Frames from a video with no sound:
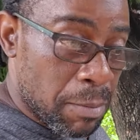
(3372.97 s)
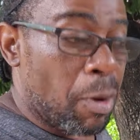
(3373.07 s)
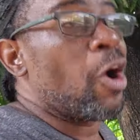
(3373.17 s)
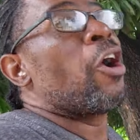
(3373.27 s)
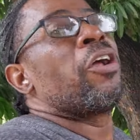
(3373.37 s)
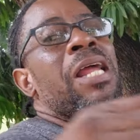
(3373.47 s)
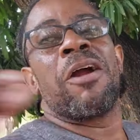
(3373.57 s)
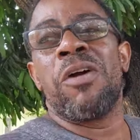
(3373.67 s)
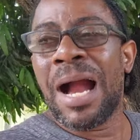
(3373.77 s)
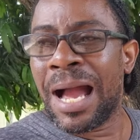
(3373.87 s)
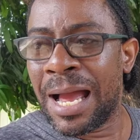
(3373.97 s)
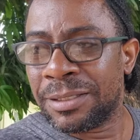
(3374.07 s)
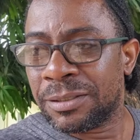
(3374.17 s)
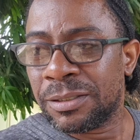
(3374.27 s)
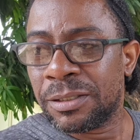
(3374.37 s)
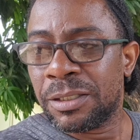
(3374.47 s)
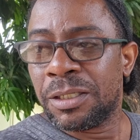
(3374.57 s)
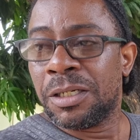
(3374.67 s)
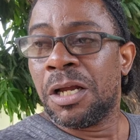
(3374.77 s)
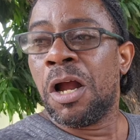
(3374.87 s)
But so earlier, Ron.
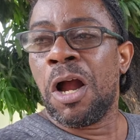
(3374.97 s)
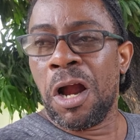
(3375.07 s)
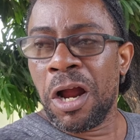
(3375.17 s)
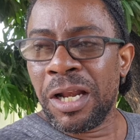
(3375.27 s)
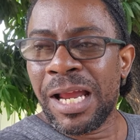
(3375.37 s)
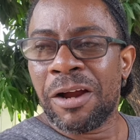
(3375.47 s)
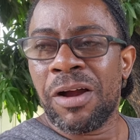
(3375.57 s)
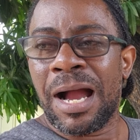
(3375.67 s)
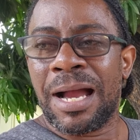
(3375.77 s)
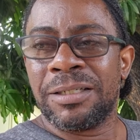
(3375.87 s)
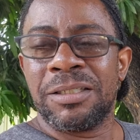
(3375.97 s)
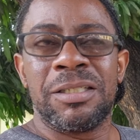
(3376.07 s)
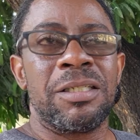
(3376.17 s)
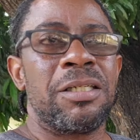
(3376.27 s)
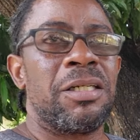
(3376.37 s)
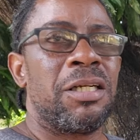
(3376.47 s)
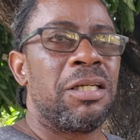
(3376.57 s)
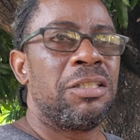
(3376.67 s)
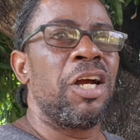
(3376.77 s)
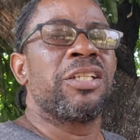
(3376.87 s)
Earlier on,
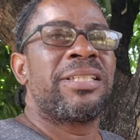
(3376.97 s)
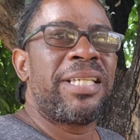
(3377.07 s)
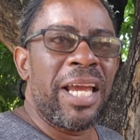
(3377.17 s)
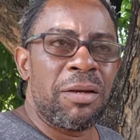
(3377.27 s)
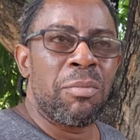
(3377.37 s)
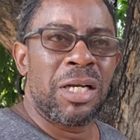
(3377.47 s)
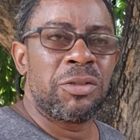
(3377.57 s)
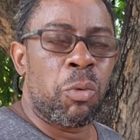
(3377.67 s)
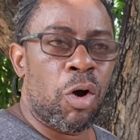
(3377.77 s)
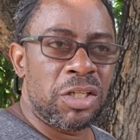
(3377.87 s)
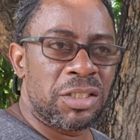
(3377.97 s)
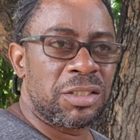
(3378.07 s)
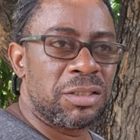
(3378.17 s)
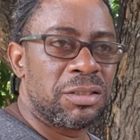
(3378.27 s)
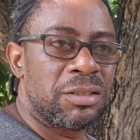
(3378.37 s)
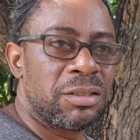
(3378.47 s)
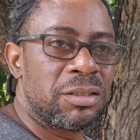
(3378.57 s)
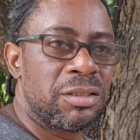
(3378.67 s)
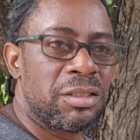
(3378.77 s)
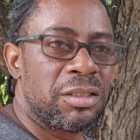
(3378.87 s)
your statement was
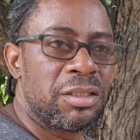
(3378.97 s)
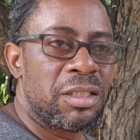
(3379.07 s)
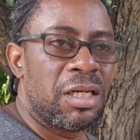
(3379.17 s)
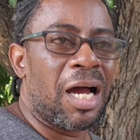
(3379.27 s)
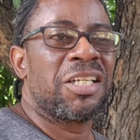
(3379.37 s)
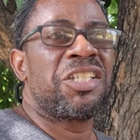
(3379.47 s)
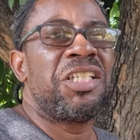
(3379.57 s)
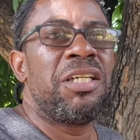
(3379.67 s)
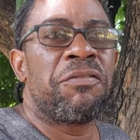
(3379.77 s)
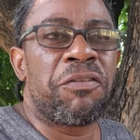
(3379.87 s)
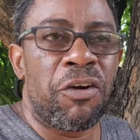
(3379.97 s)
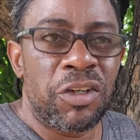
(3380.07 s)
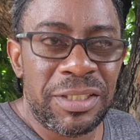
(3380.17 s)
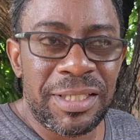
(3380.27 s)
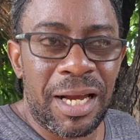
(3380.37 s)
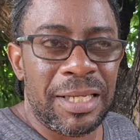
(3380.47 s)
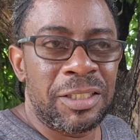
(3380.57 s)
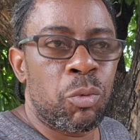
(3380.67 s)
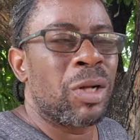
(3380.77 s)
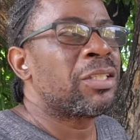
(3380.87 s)
as she first
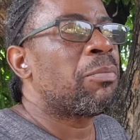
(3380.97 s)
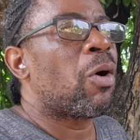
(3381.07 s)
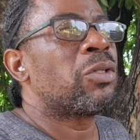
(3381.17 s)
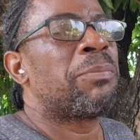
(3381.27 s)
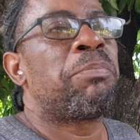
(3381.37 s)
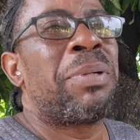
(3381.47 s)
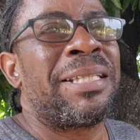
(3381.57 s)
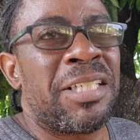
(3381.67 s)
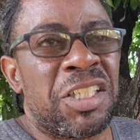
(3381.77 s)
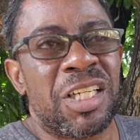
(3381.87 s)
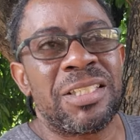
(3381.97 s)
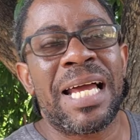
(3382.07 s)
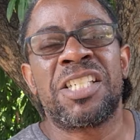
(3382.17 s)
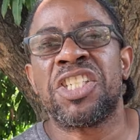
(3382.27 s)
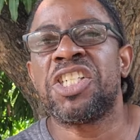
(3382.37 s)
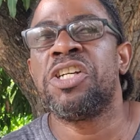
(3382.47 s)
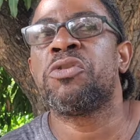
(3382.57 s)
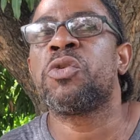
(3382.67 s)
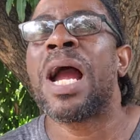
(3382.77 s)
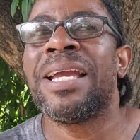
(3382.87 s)
started. What about the petition that she
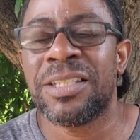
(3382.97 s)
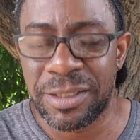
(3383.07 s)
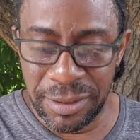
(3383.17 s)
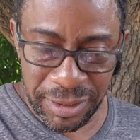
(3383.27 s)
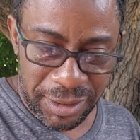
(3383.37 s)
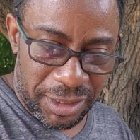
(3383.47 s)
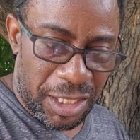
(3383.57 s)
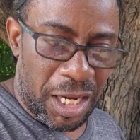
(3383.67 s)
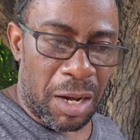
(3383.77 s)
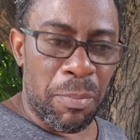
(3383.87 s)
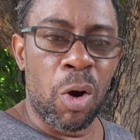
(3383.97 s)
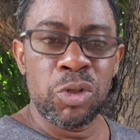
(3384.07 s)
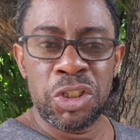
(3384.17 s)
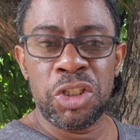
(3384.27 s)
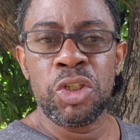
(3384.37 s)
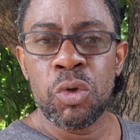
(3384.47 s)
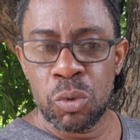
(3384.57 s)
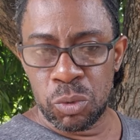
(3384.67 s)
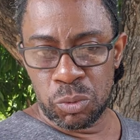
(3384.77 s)
write about you?